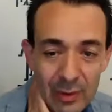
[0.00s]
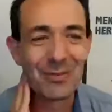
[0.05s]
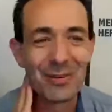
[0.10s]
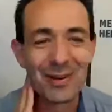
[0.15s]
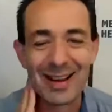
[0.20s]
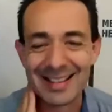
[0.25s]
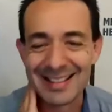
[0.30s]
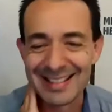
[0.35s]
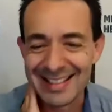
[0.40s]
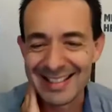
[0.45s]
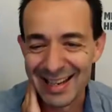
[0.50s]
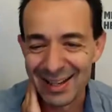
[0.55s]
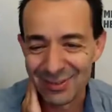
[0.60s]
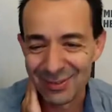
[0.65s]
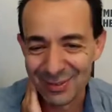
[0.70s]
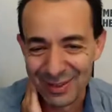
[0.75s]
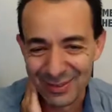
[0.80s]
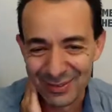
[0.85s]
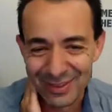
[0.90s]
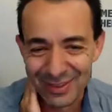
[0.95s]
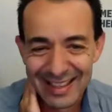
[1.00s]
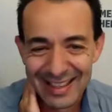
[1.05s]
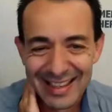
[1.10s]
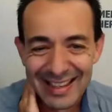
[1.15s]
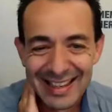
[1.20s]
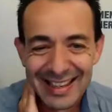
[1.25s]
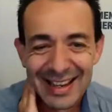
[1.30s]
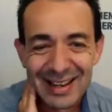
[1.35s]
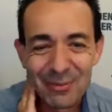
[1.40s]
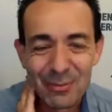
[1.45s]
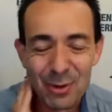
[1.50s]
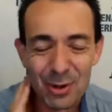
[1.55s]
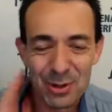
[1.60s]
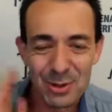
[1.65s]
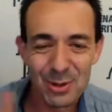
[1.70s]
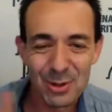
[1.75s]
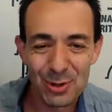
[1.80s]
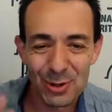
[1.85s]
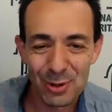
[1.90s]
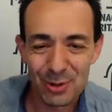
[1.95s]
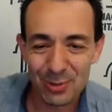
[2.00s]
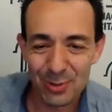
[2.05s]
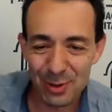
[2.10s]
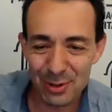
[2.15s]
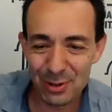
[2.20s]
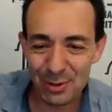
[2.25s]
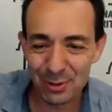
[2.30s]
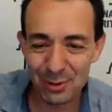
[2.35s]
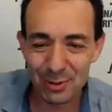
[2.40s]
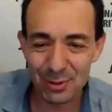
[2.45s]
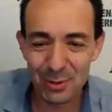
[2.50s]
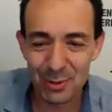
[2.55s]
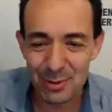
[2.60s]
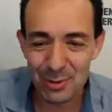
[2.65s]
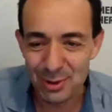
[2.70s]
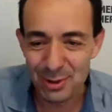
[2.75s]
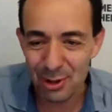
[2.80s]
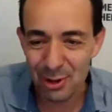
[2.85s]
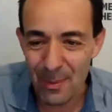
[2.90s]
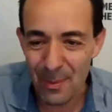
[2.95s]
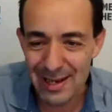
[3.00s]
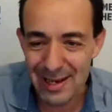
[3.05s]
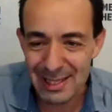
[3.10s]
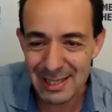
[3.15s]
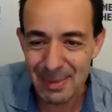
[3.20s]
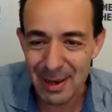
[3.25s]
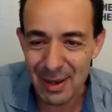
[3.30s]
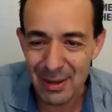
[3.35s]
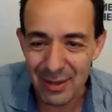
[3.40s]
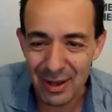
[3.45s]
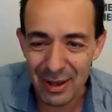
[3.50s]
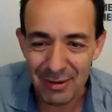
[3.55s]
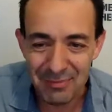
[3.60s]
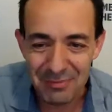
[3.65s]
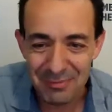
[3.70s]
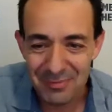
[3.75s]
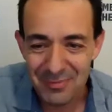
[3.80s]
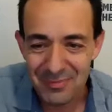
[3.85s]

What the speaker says: fly to Tel Aviv. What are your thoughts or comments about that?